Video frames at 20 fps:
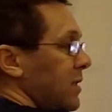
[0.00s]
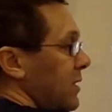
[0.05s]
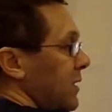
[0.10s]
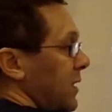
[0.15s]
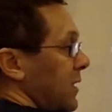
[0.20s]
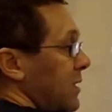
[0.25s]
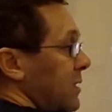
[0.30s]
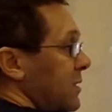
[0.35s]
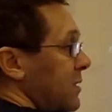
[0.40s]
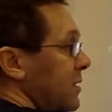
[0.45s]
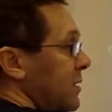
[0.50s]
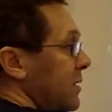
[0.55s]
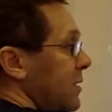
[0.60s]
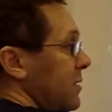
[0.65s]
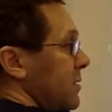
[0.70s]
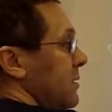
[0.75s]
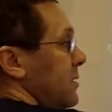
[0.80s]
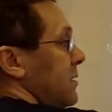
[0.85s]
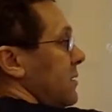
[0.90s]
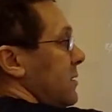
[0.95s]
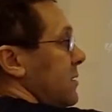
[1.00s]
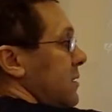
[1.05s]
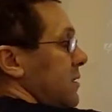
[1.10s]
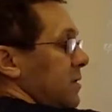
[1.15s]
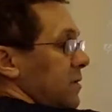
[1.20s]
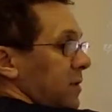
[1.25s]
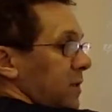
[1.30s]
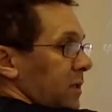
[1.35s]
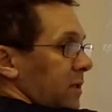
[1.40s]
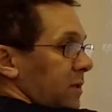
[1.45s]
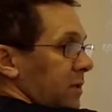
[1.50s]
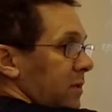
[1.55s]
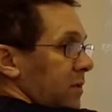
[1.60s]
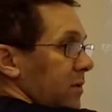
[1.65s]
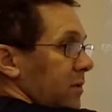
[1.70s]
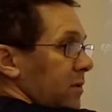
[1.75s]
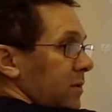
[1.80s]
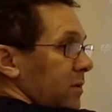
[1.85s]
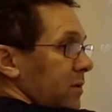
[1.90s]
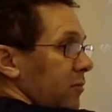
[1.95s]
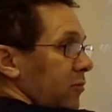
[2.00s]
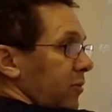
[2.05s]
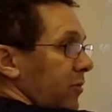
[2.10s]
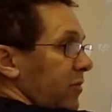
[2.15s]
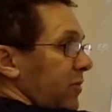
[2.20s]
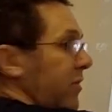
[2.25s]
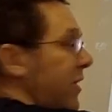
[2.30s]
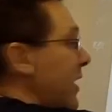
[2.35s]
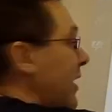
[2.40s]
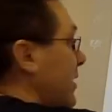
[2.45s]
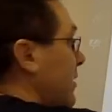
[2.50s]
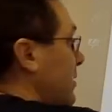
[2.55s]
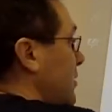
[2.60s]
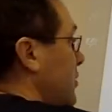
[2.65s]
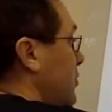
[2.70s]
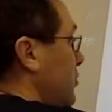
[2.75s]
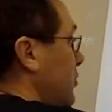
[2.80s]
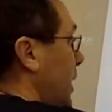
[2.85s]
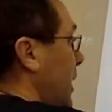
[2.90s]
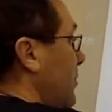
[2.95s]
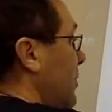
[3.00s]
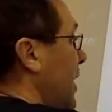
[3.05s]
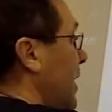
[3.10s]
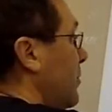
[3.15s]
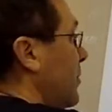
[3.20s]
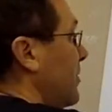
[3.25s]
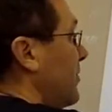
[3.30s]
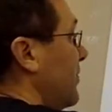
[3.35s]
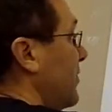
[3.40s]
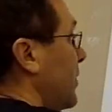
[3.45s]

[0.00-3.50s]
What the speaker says: the incident. This is the refracted. So I'm coming